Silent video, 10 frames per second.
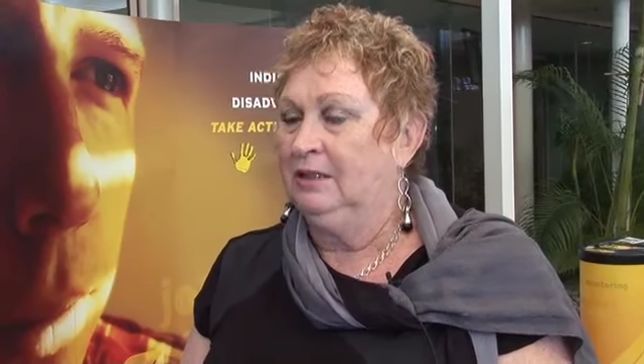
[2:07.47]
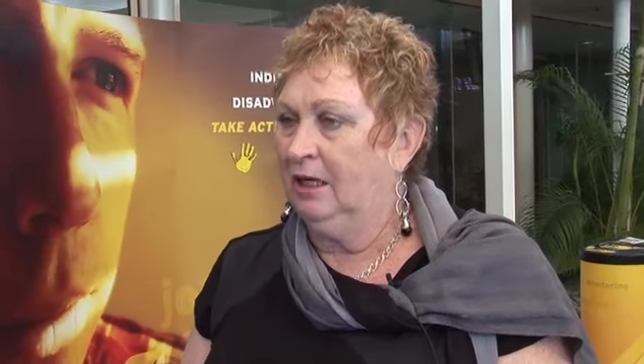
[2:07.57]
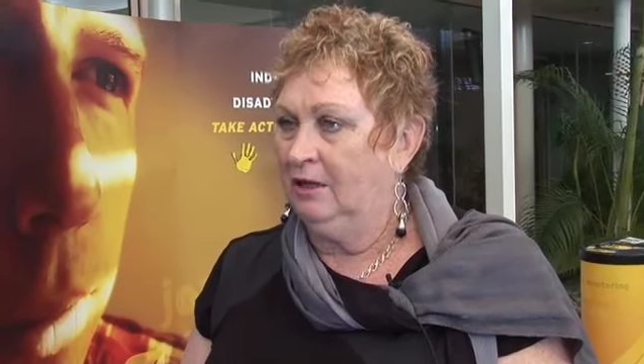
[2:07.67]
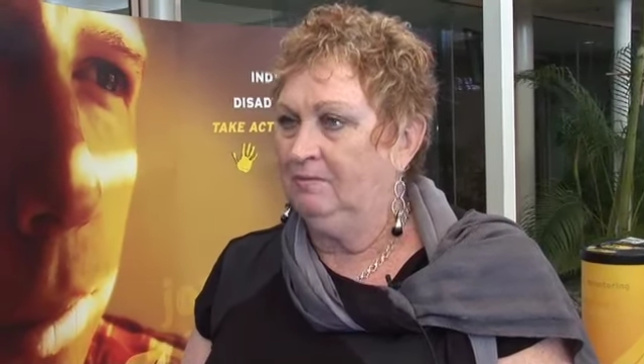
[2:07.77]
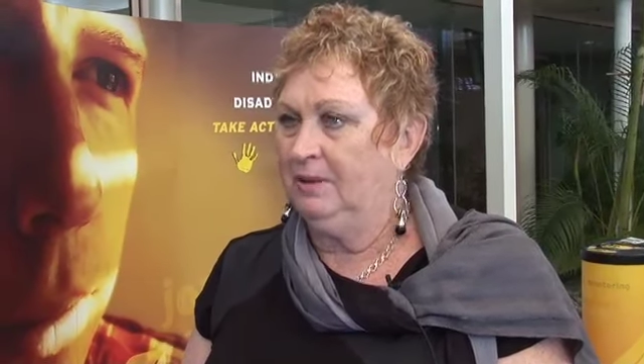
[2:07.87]

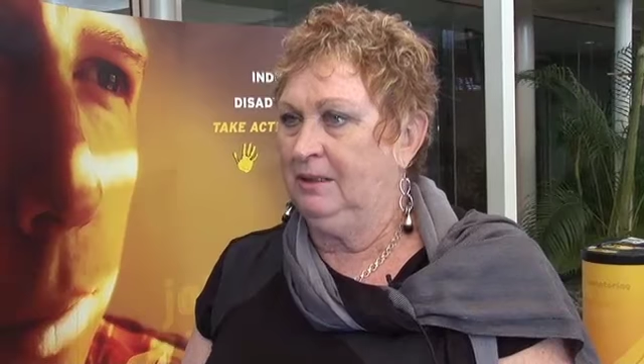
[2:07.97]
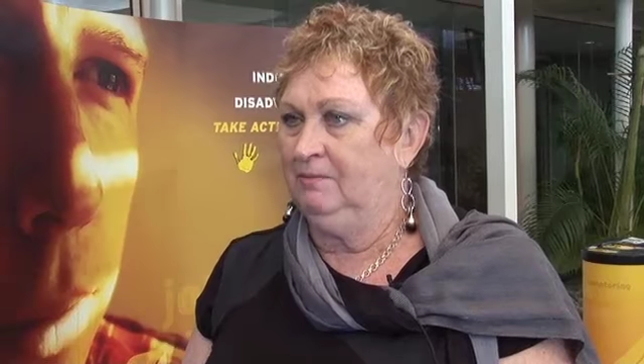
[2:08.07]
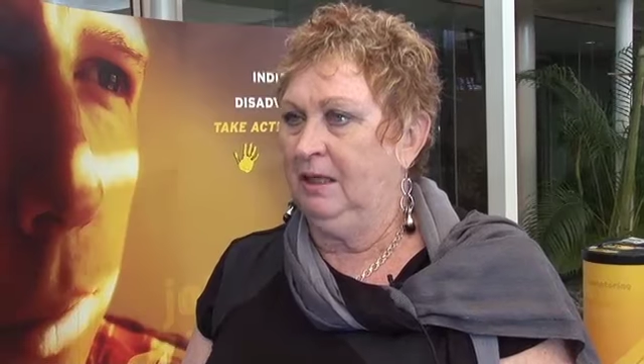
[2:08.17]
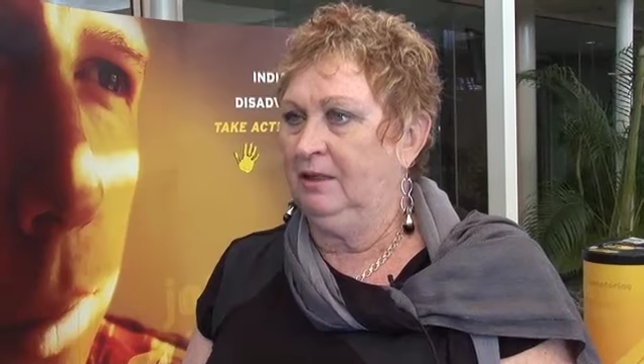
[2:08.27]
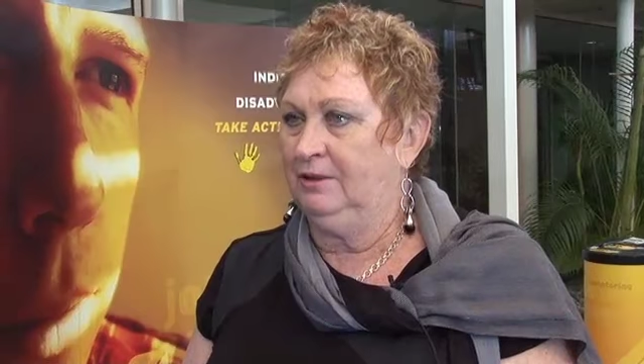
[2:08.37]
Don't be
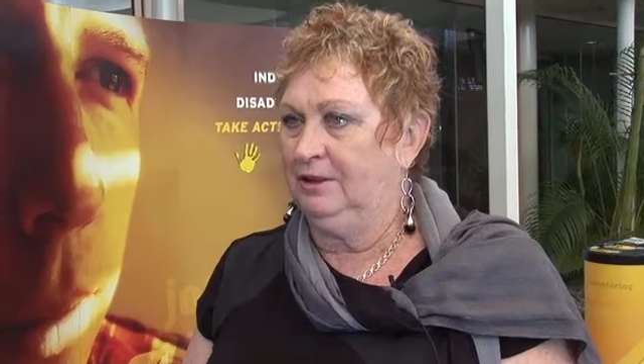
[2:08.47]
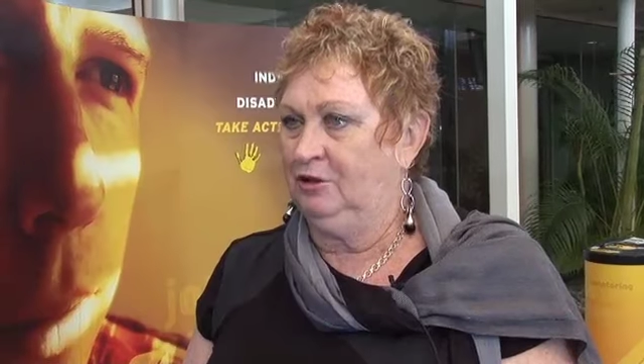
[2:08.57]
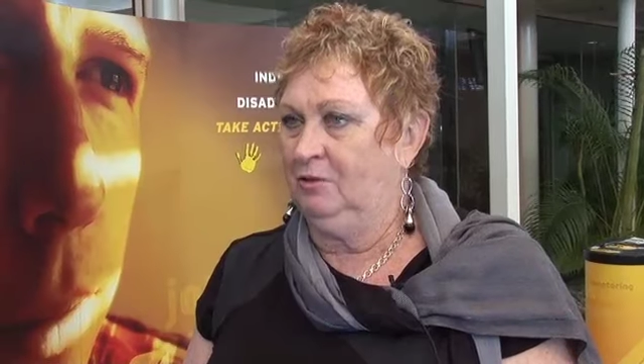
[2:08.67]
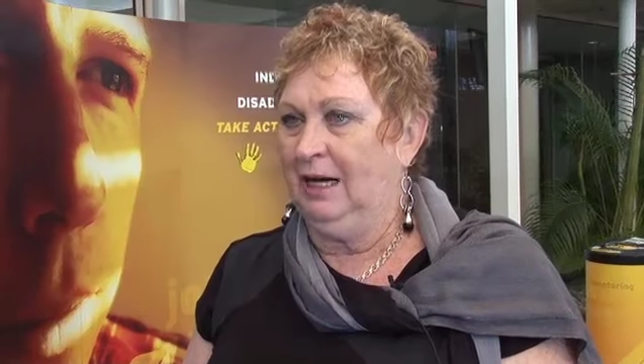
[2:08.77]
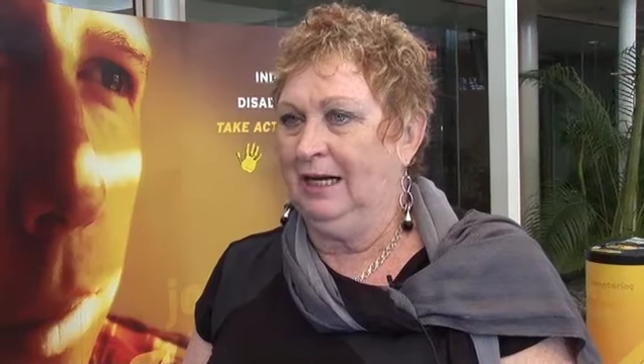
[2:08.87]
embarrassed
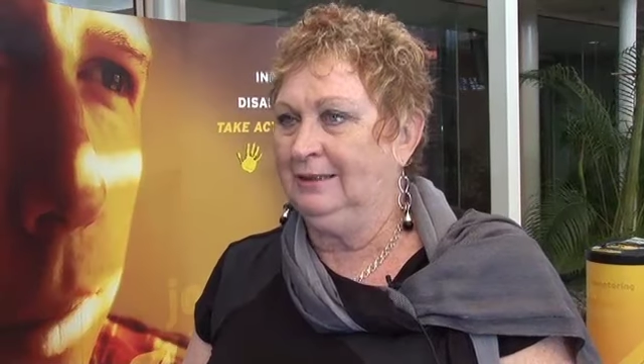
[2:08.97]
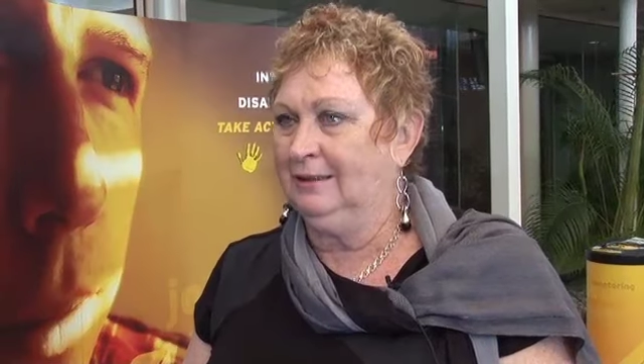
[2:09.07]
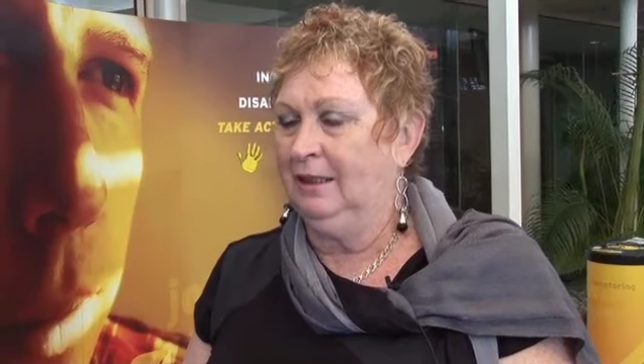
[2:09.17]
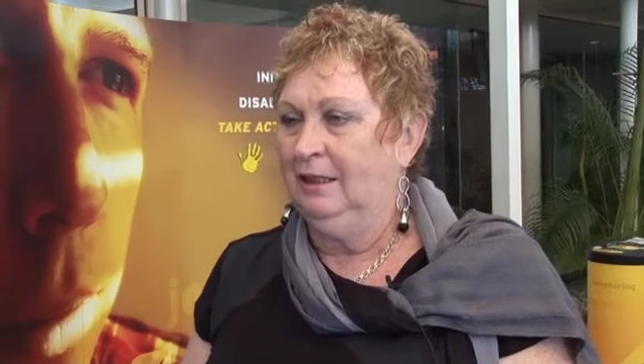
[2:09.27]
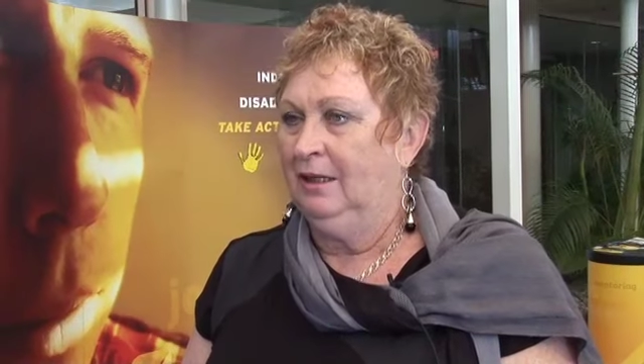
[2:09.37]
to
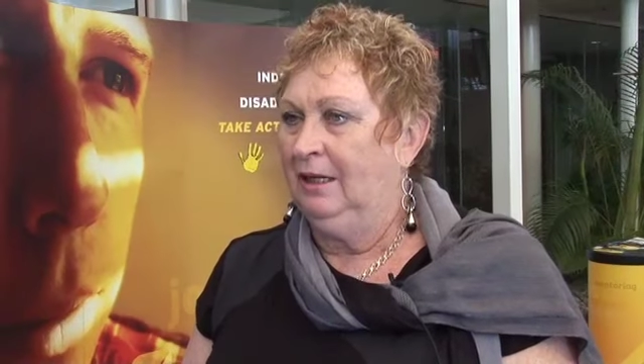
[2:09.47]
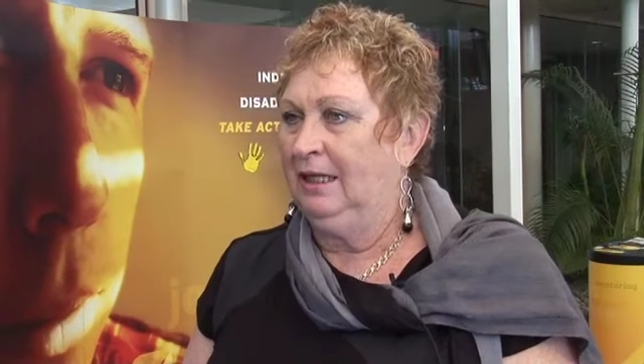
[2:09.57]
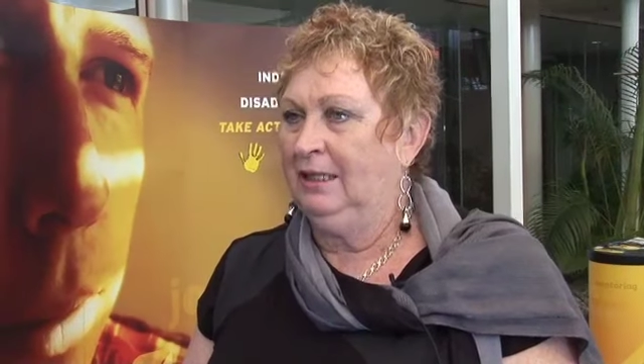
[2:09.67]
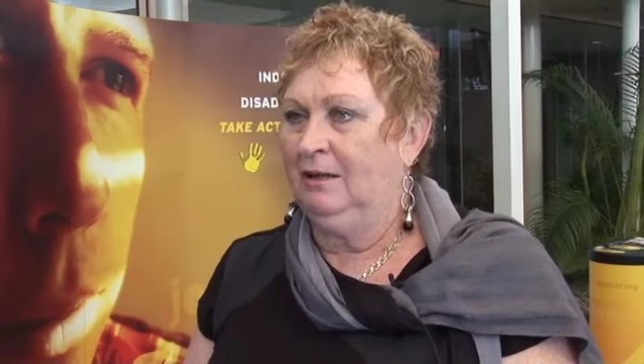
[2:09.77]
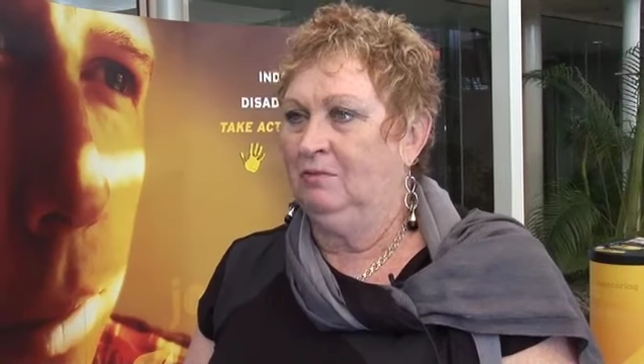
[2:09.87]
ask
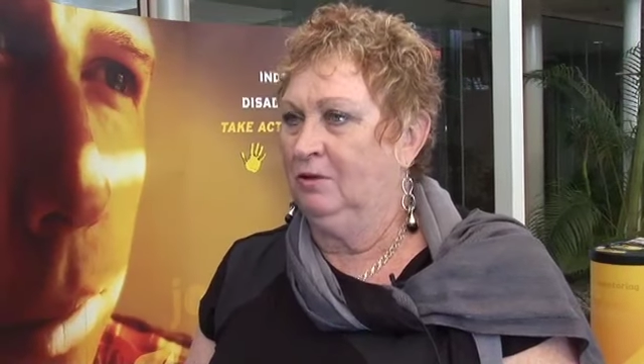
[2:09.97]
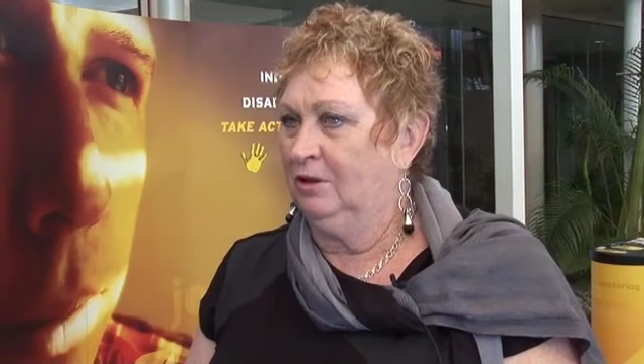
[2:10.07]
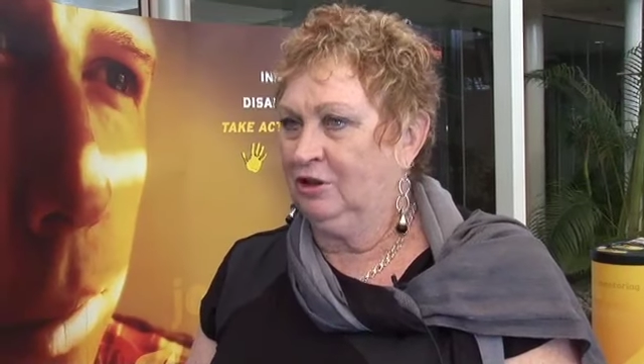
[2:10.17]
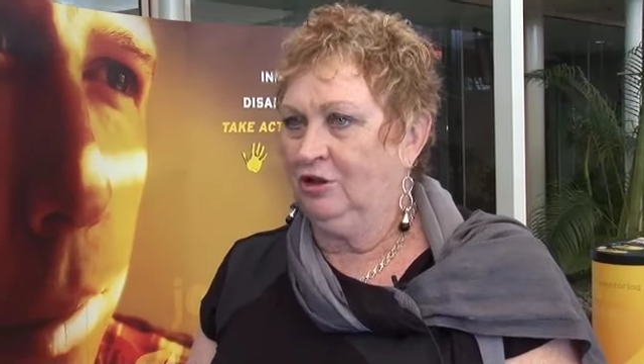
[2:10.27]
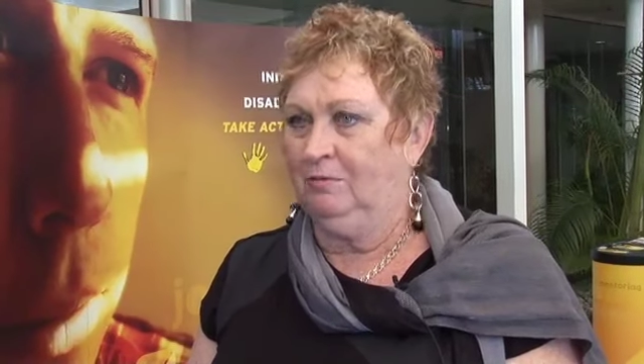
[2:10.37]
in a
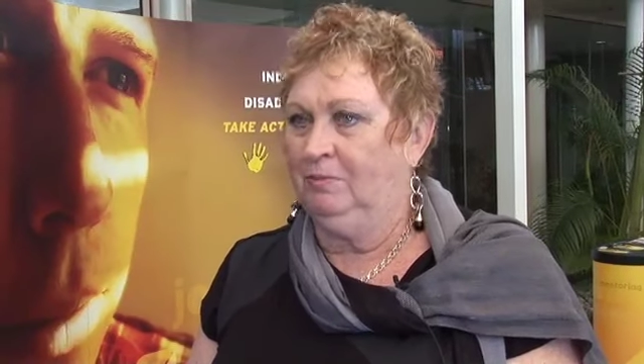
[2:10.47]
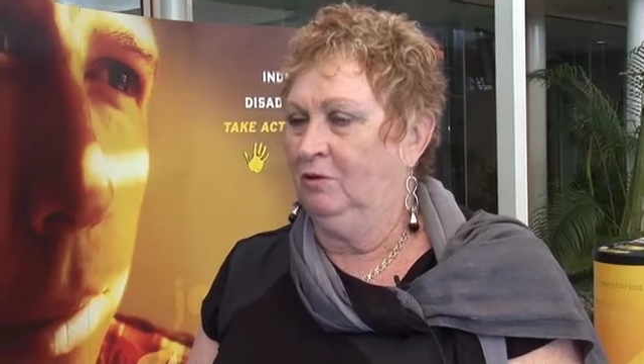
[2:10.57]
workshop